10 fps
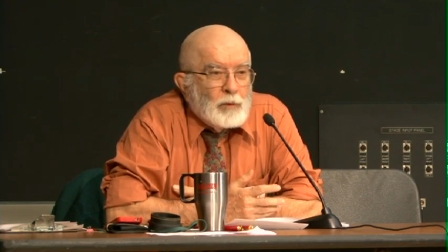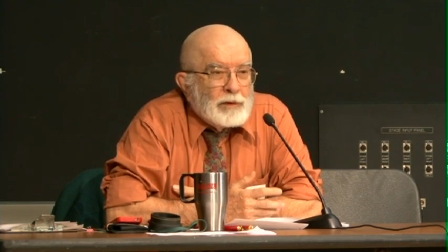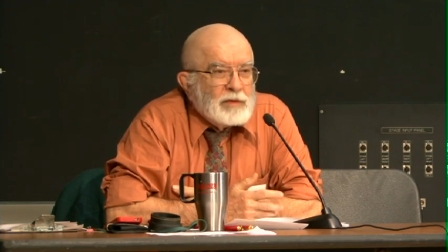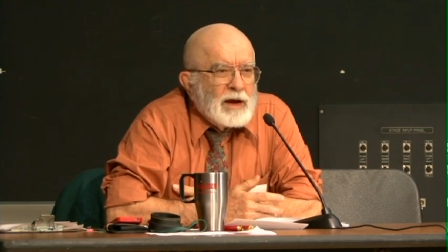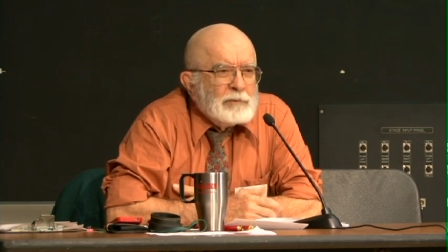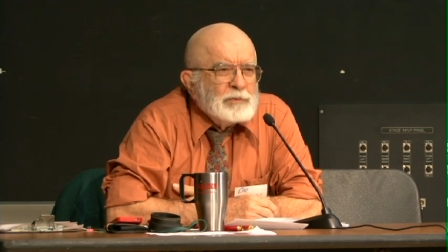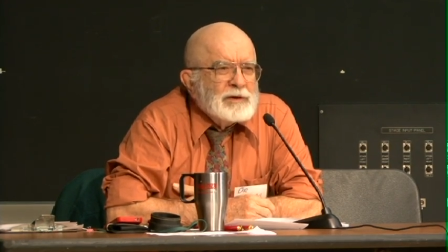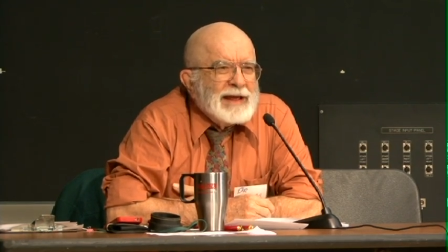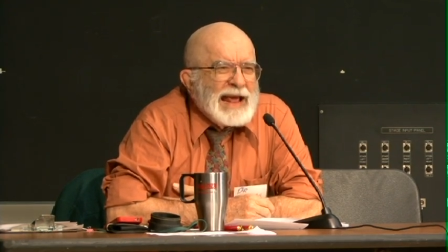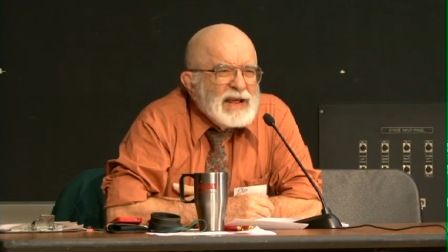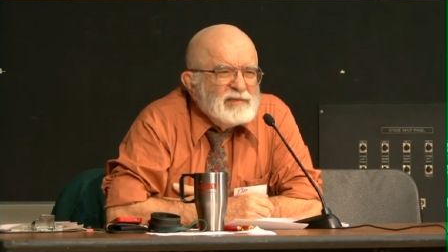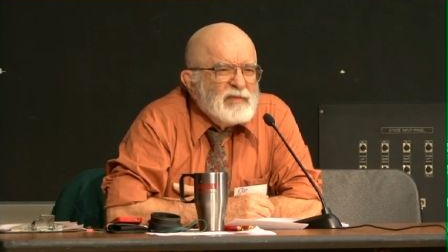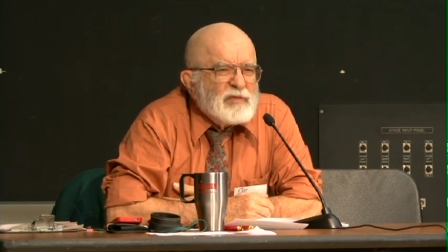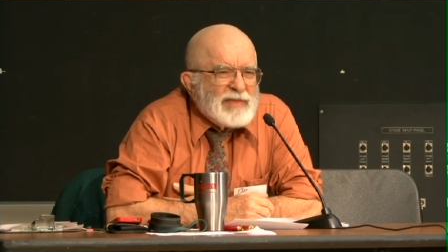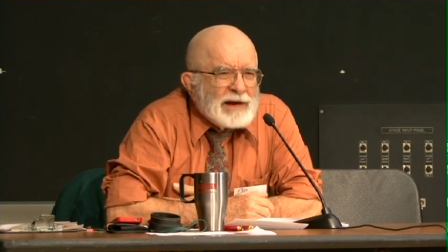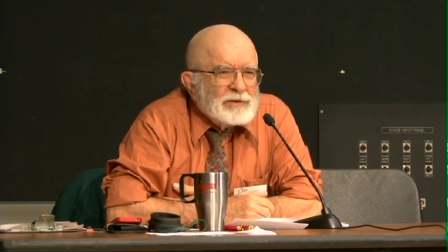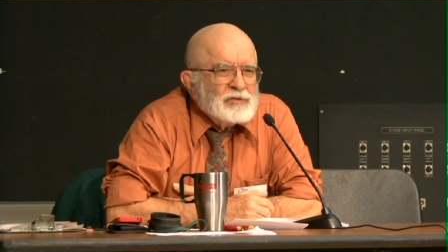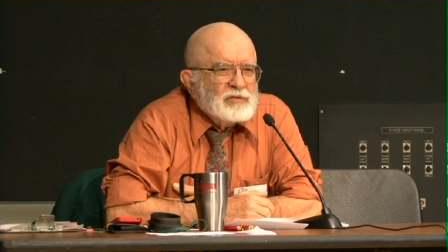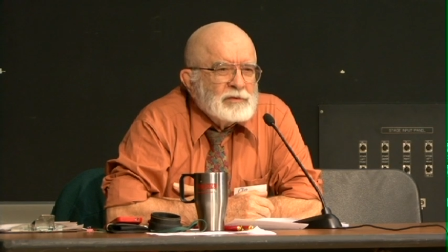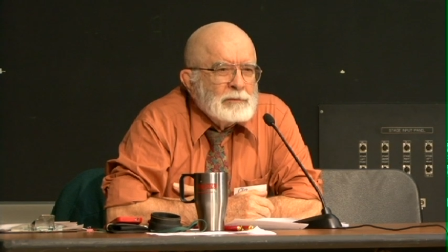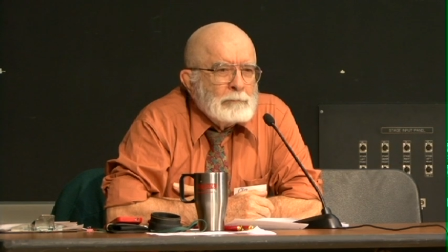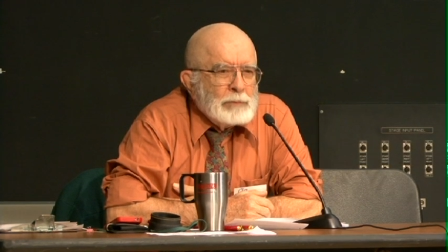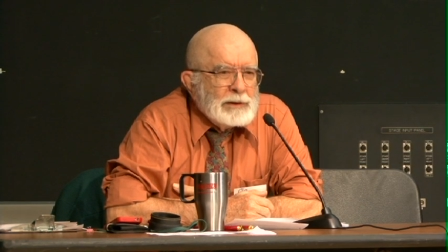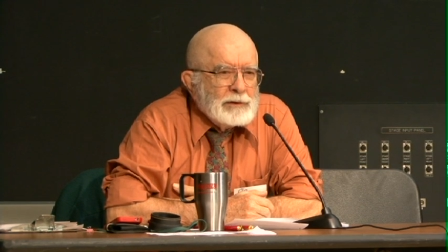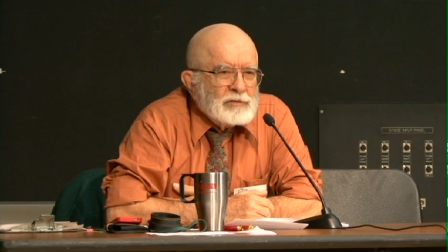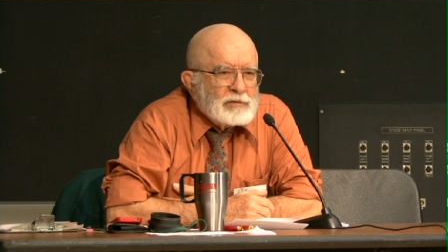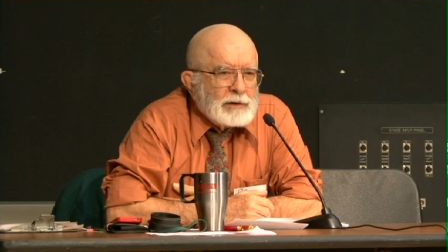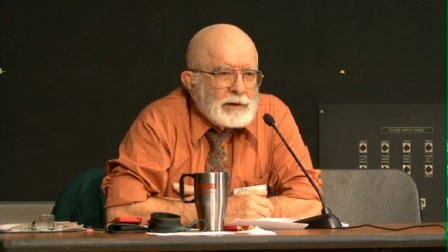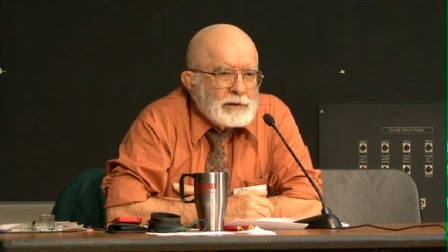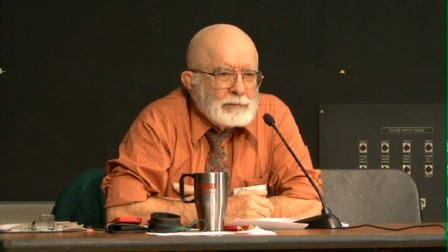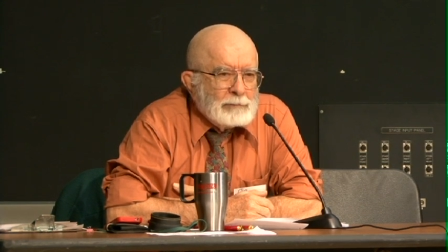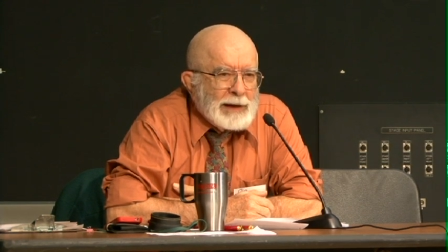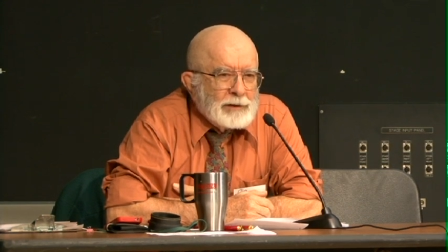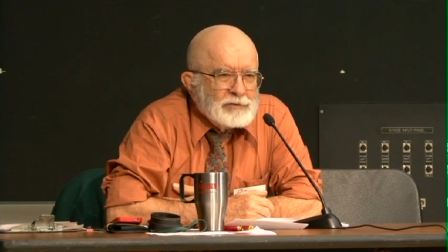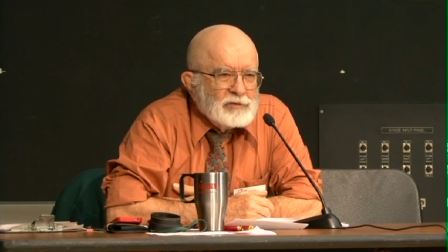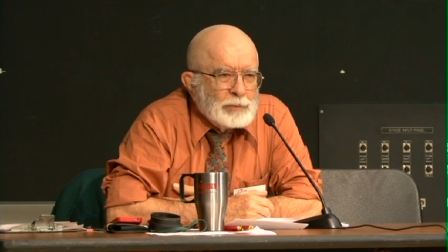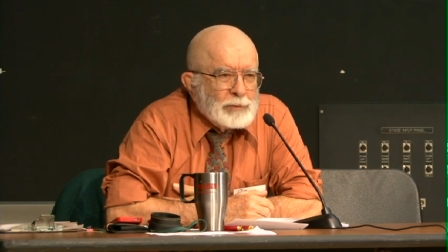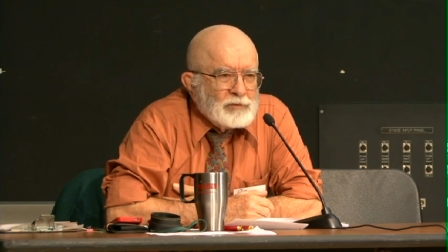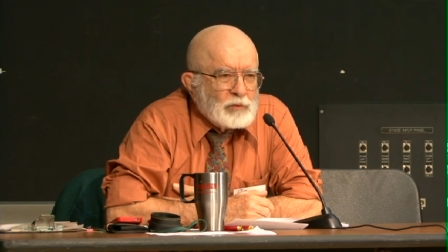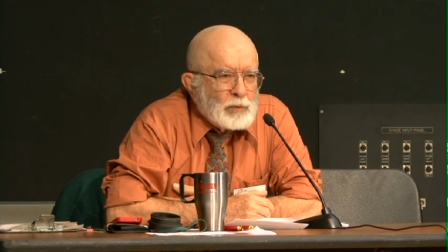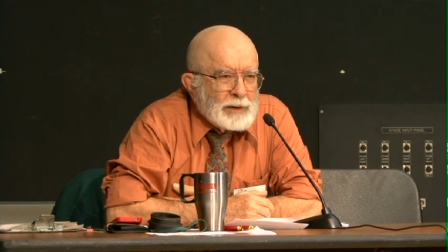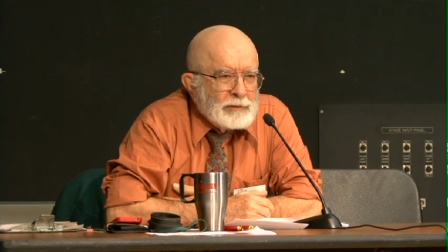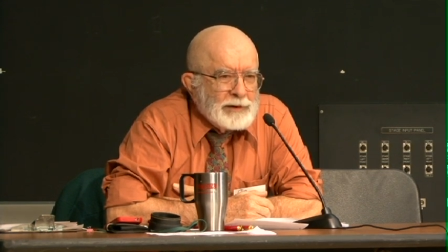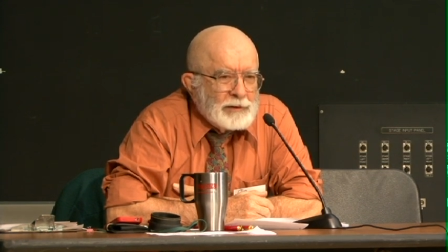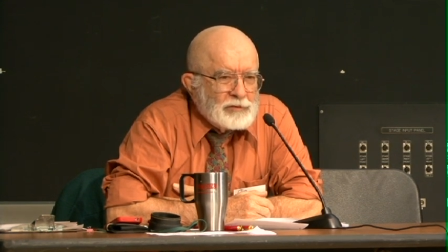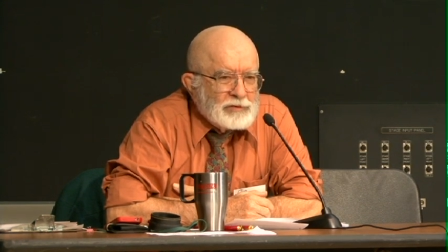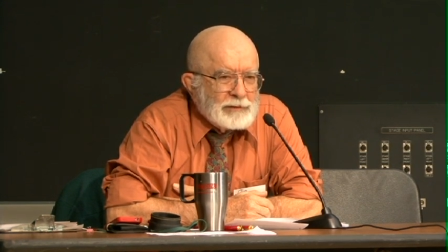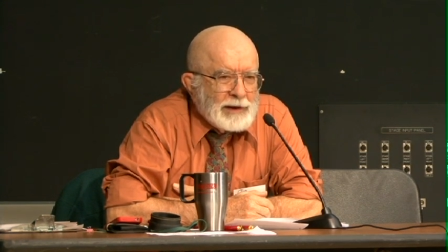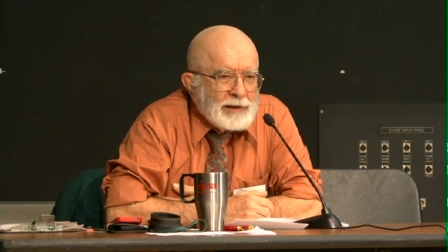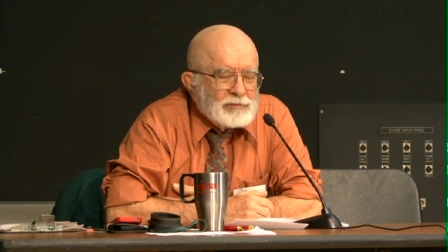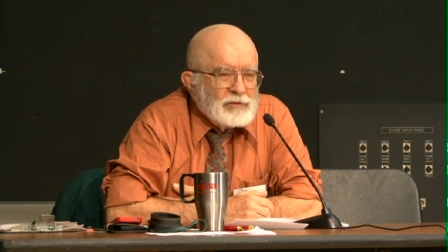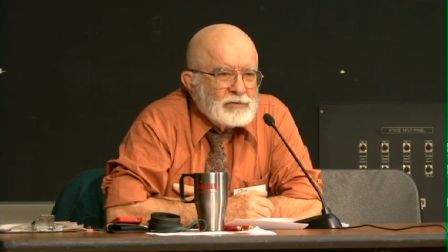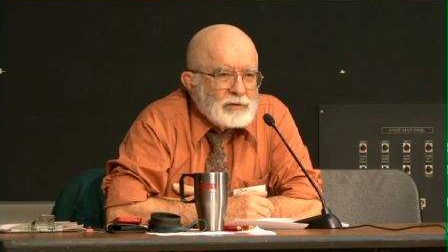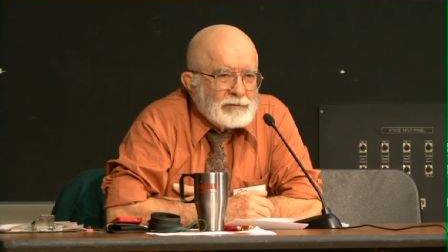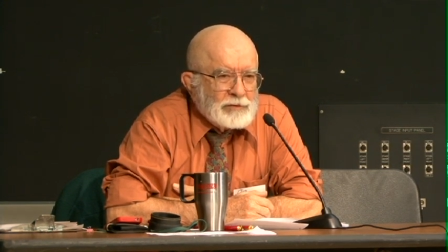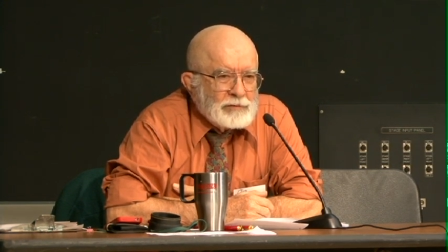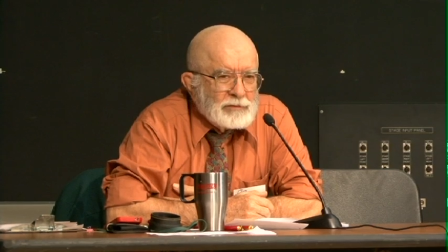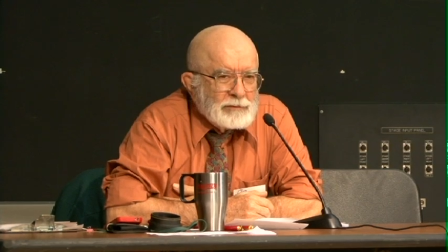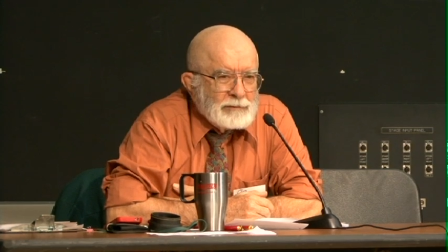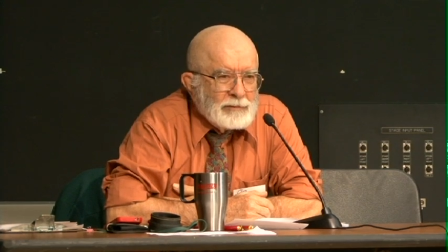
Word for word: with up to 8,000 psi, pounds per square inch, at the surface.